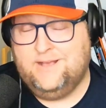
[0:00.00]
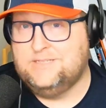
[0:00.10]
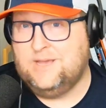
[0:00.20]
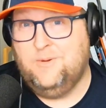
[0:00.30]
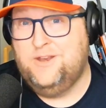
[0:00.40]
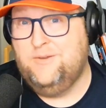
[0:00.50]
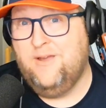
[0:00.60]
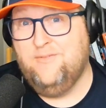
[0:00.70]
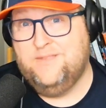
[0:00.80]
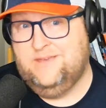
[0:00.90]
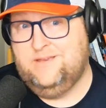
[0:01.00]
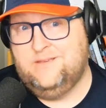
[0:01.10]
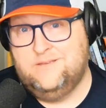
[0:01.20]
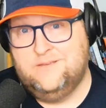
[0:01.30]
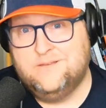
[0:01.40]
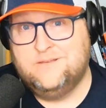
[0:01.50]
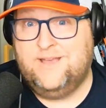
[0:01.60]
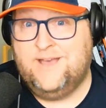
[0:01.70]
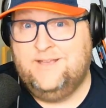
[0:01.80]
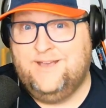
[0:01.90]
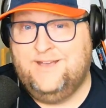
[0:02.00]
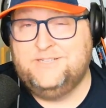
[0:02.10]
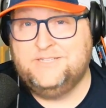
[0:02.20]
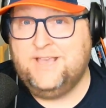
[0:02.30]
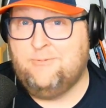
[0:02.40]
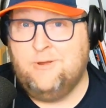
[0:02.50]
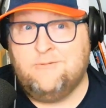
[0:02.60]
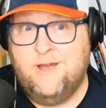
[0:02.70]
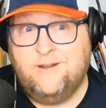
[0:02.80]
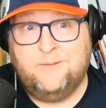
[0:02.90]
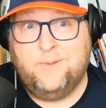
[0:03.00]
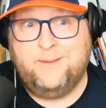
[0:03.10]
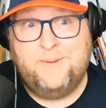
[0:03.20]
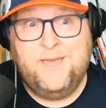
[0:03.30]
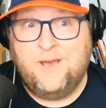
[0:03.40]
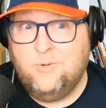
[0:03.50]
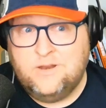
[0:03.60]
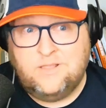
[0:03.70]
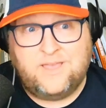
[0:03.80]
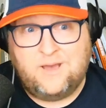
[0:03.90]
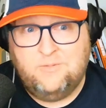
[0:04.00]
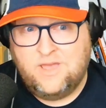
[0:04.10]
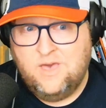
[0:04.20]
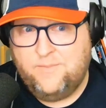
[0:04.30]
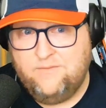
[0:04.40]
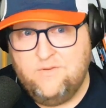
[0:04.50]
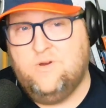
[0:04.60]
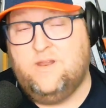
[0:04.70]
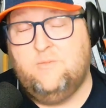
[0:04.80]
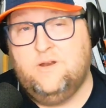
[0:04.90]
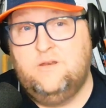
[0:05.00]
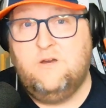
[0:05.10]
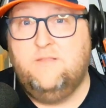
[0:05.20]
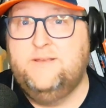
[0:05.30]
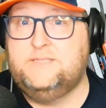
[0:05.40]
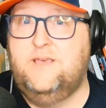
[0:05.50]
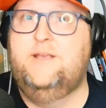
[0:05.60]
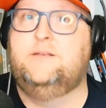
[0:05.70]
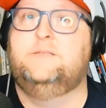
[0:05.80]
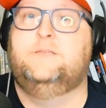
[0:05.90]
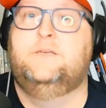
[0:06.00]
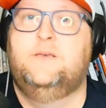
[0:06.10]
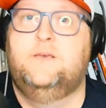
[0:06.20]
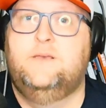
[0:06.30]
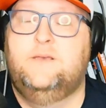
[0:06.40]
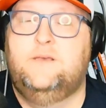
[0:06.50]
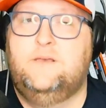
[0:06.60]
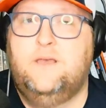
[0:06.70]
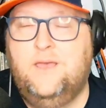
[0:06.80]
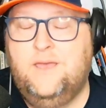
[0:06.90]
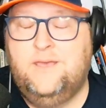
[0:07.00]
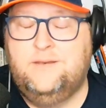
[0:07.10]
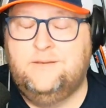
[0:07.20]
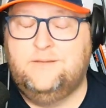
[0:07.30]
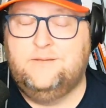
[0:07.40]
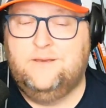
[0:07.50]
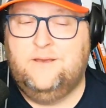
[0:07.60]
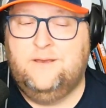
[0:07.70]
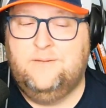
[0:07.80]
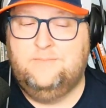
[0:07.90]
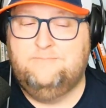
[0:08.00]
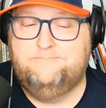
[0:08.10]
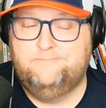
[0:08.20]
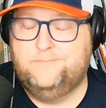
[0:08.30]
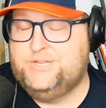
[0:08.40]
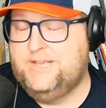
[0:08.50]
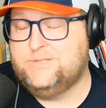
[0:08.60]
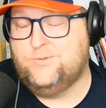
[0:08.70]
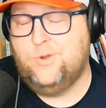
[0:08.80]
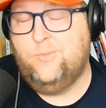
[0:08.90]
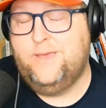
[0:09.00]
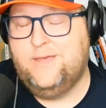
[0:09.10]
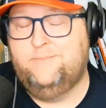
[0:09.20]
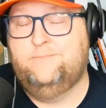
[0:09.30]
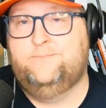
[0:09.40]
Because I want to do everything. Like I just run around and I'm like, man, I want to help everyone. I want to do all these things. And she has to reel me in.